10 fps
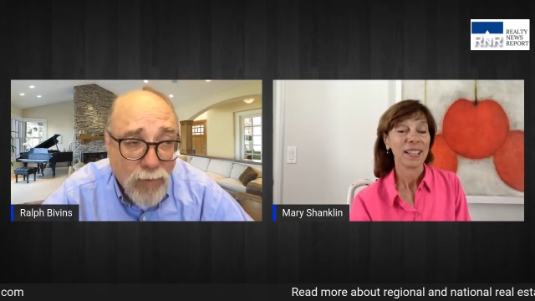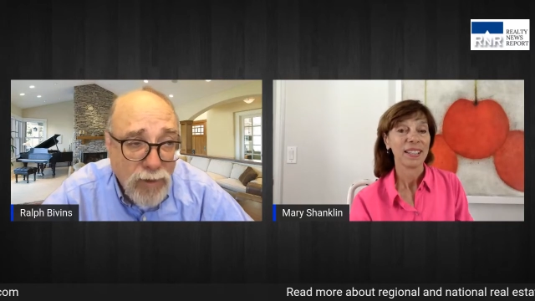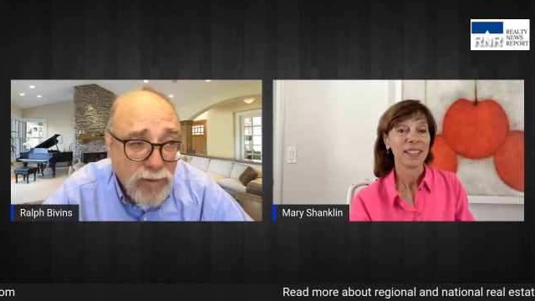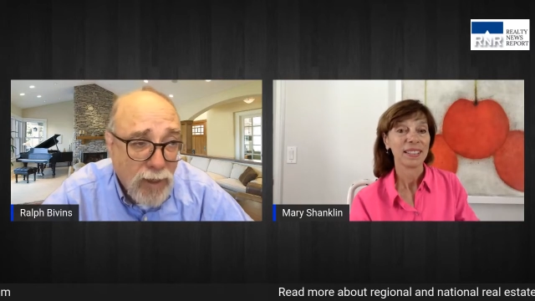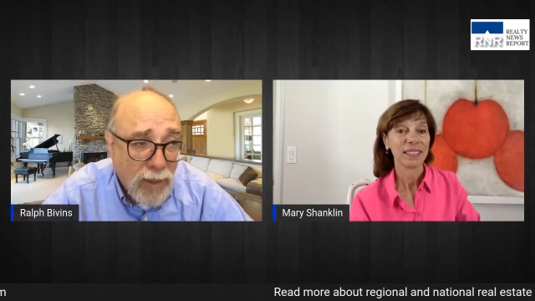
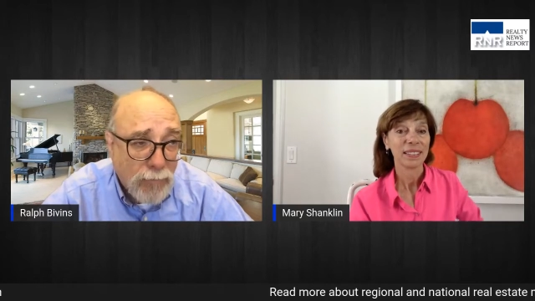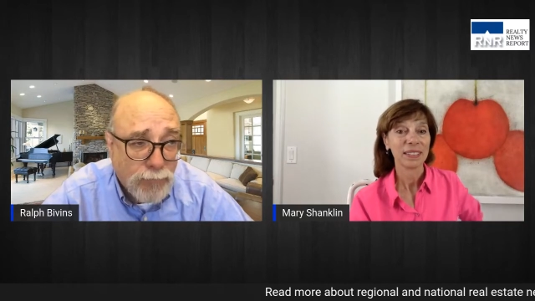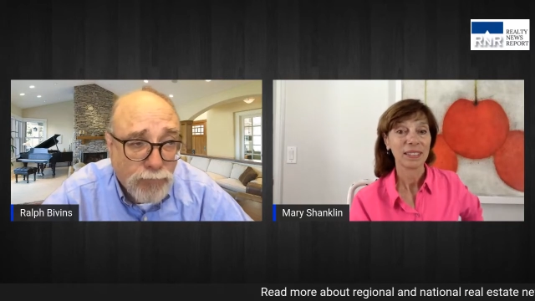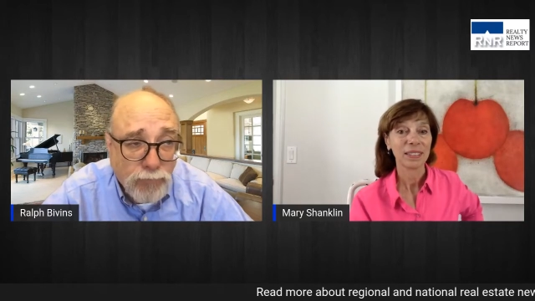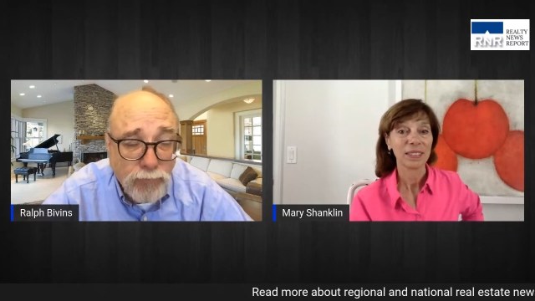Speaker 1: saying
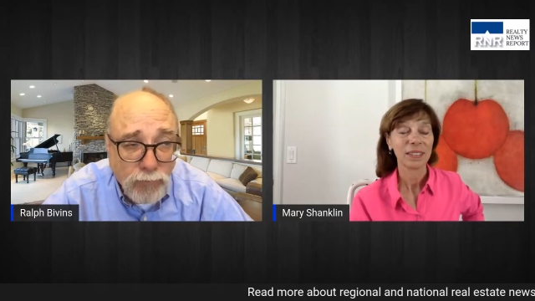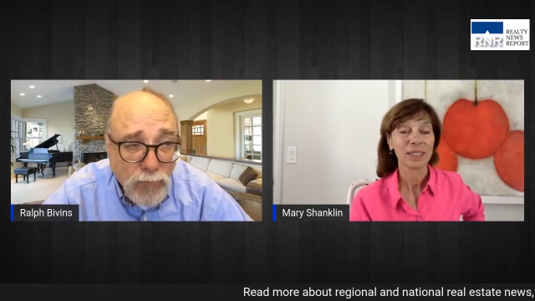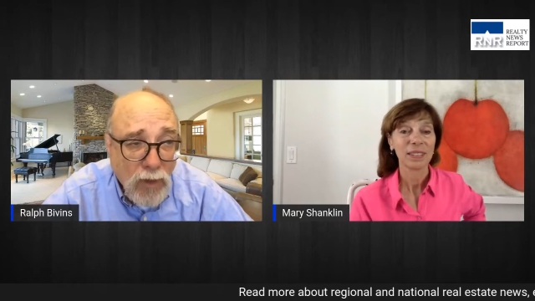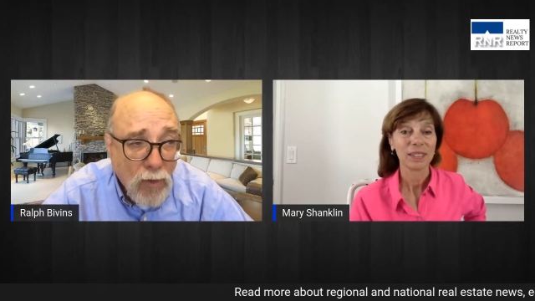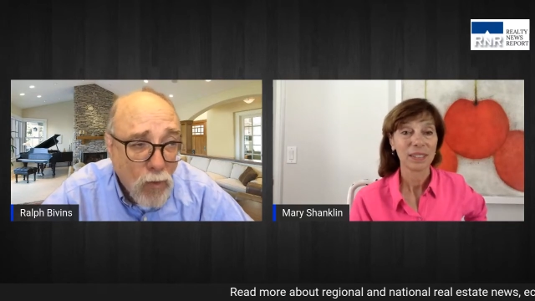
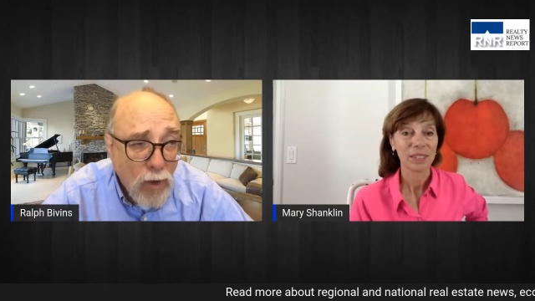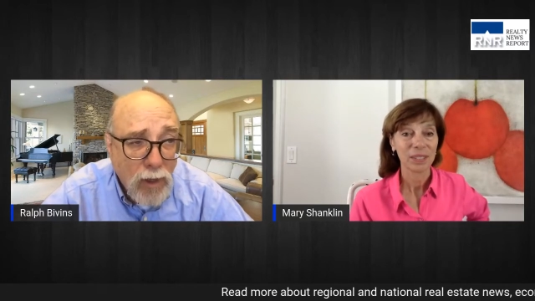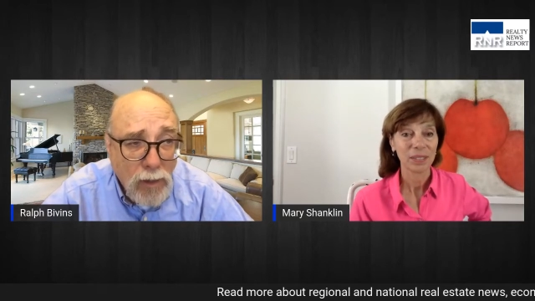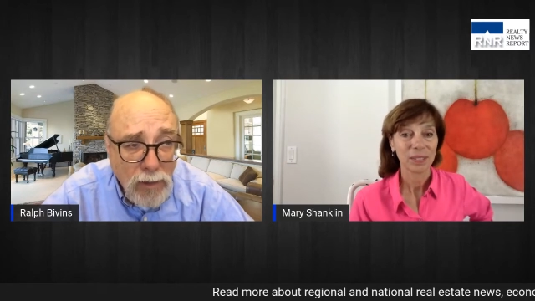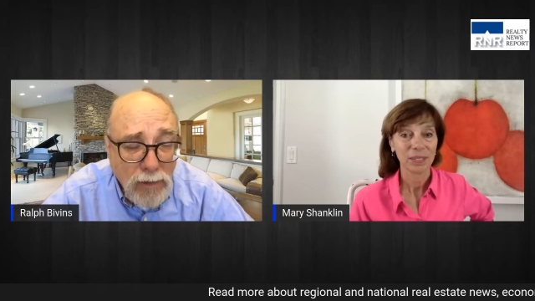
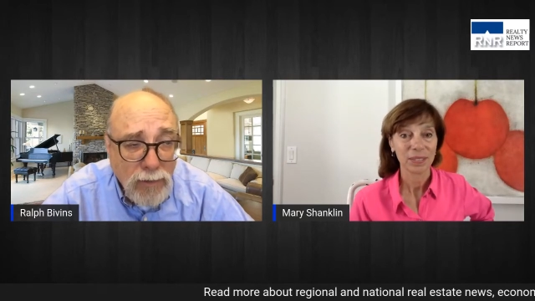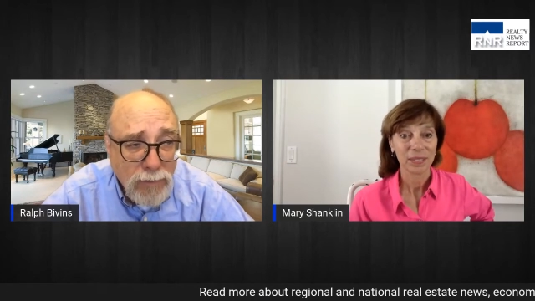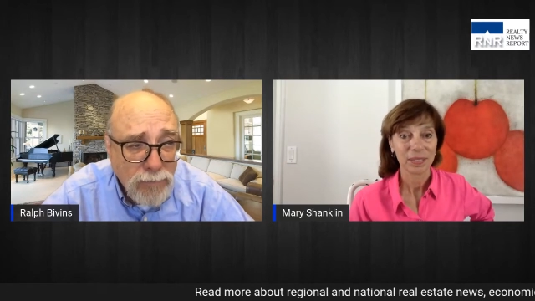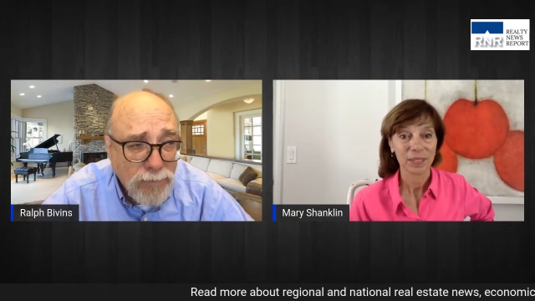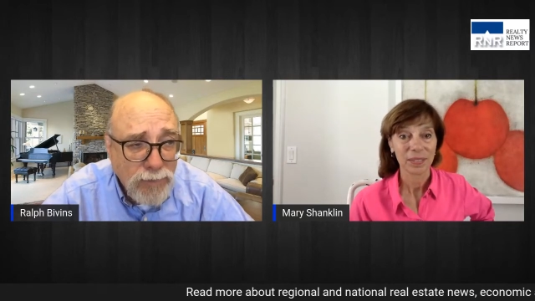well uh,
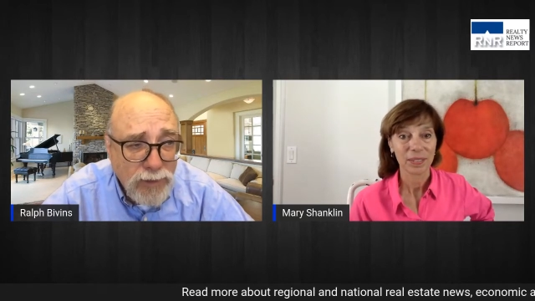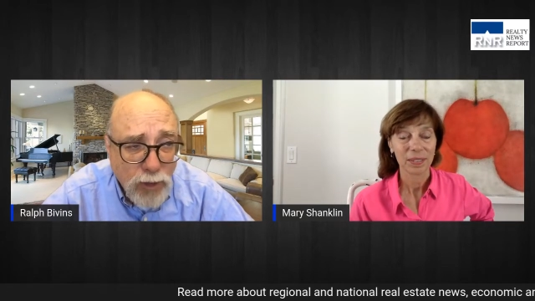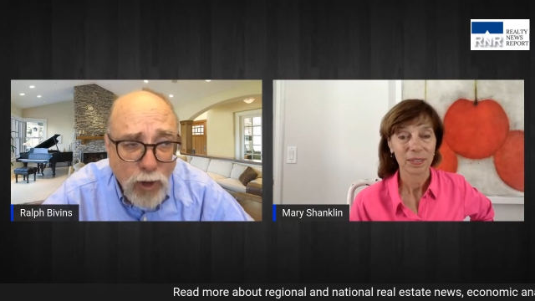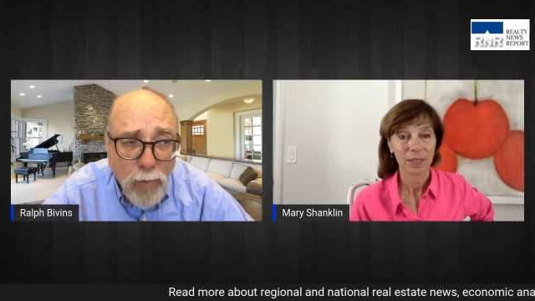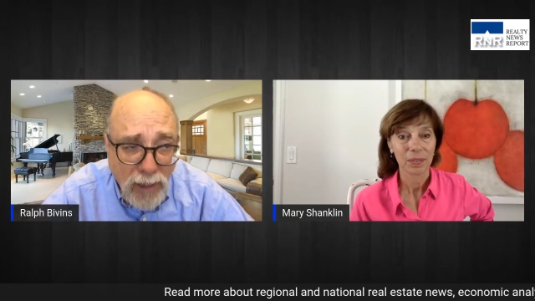new
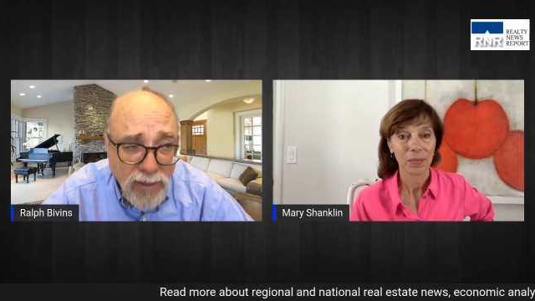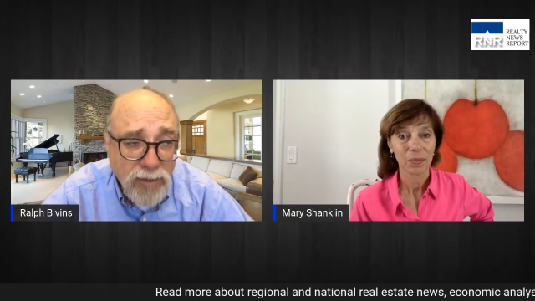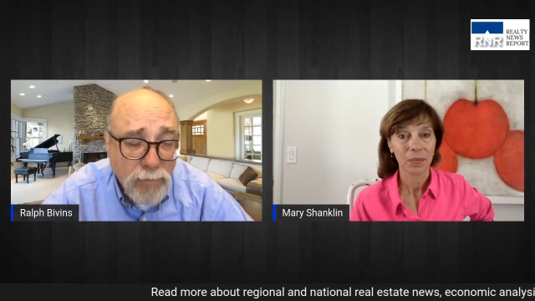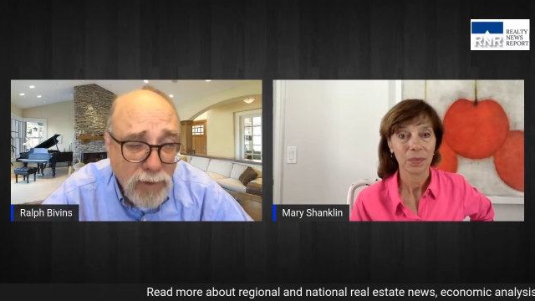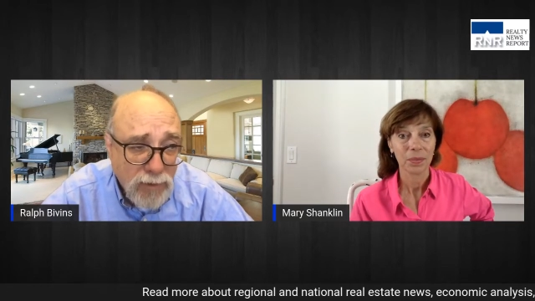
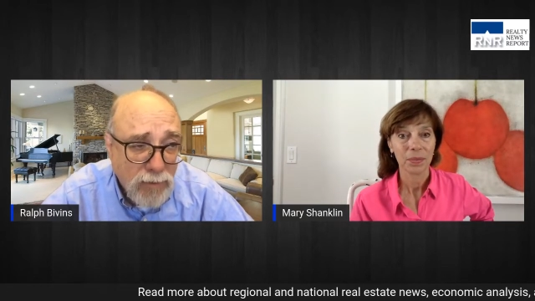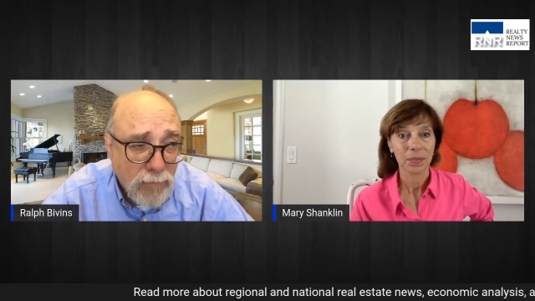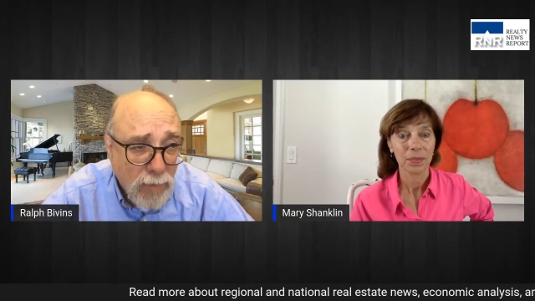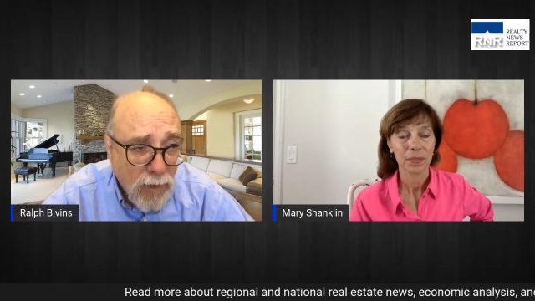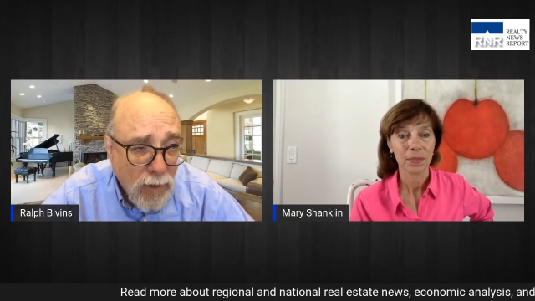urbanism is
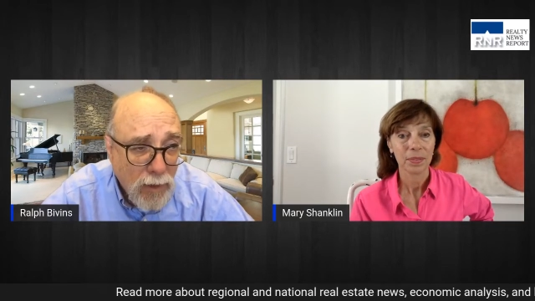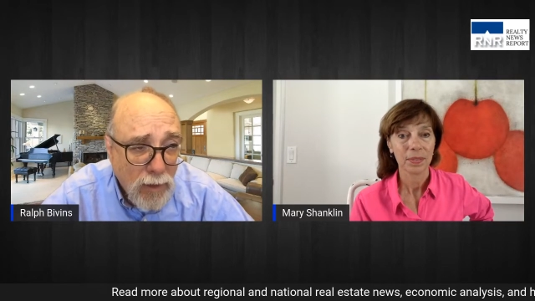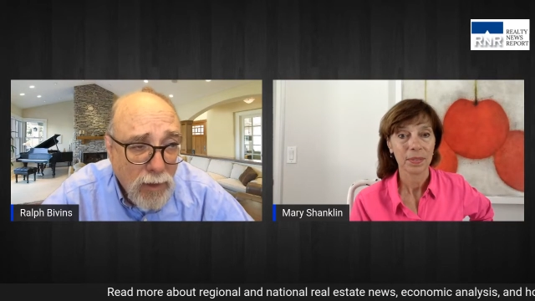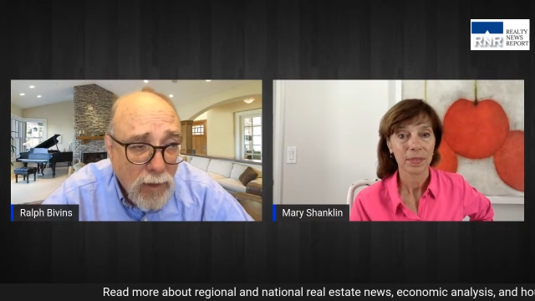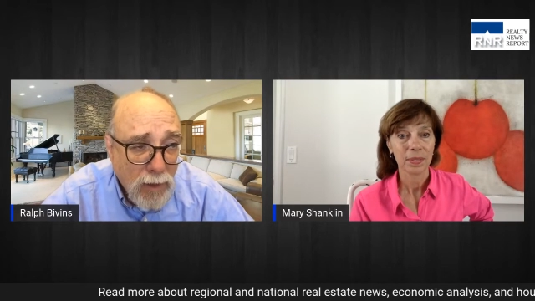
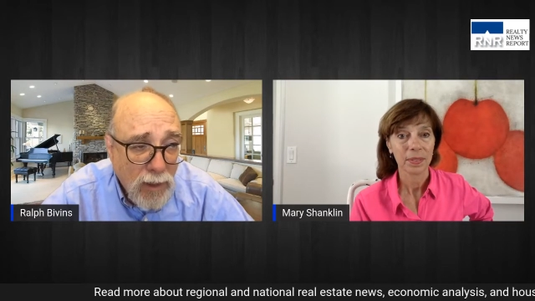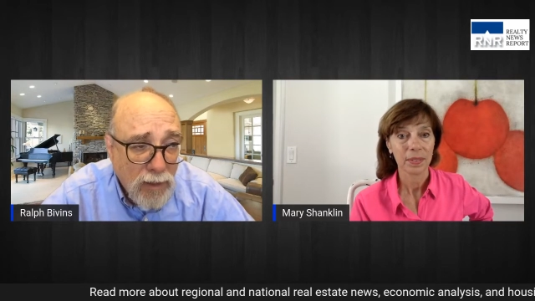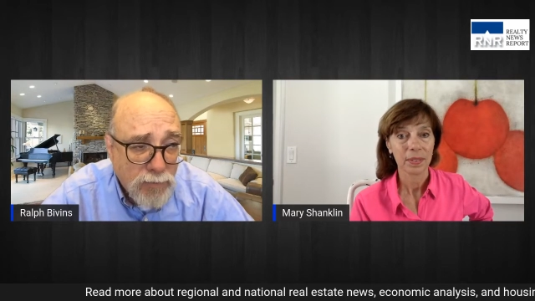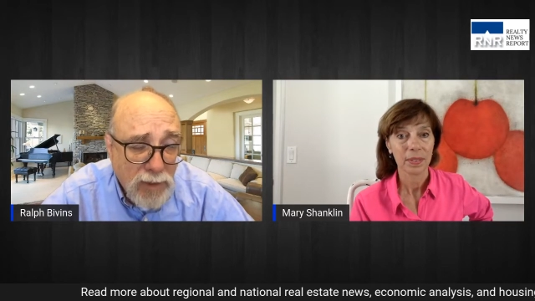has been